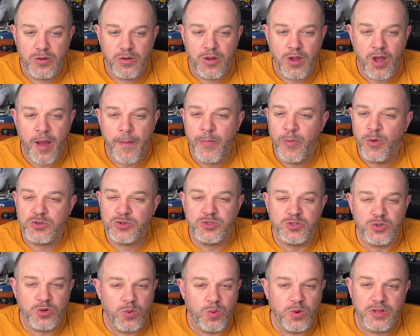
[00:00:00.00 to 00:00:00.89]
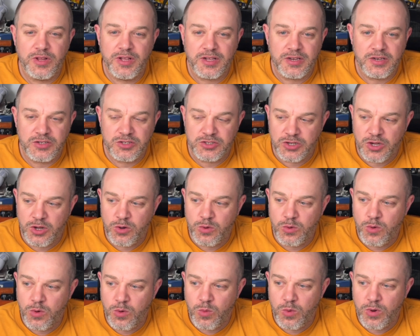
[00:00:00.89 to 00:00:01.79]
I'm not sure what they're going to show
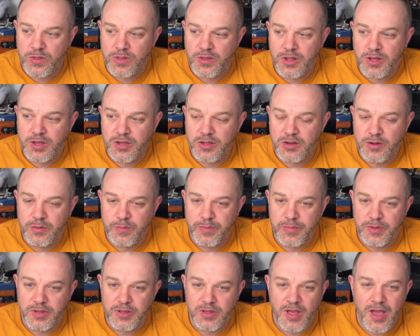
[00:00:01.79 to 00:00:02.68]
or what they're going to be,